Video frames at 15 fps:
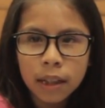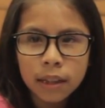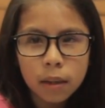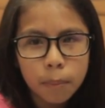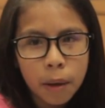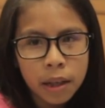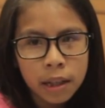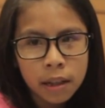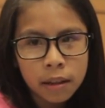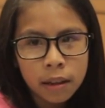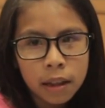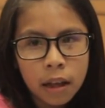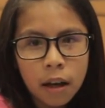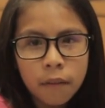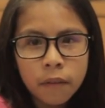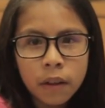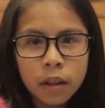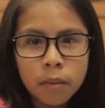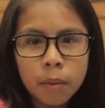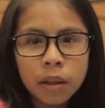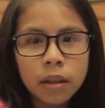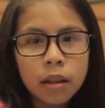independently of
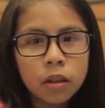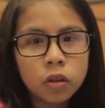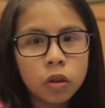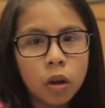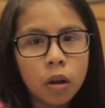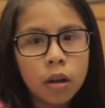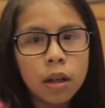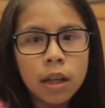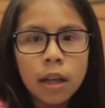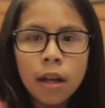human control